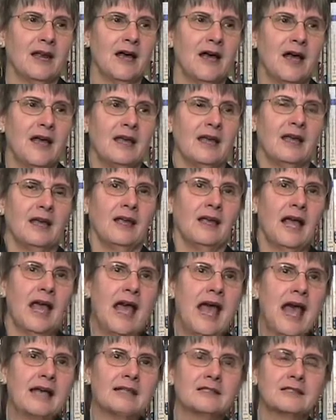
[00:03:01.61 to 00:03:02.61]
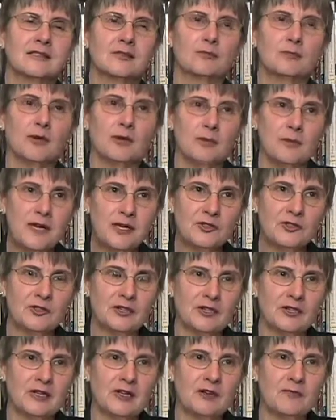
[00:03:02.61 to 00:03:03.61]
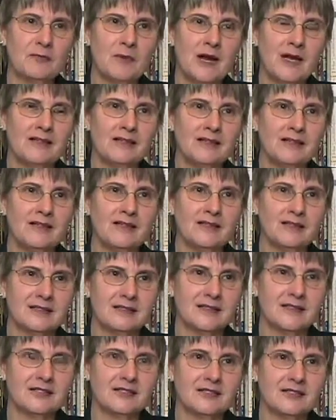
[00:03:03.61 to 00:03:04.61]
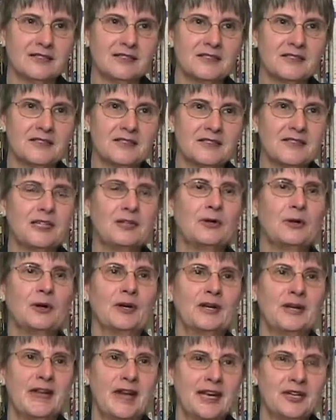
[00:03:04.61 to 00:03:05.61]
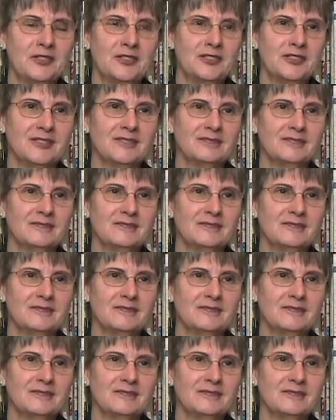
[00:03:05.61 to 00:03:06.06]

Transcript: I asked permission of my deaconess sisters to seek ordination.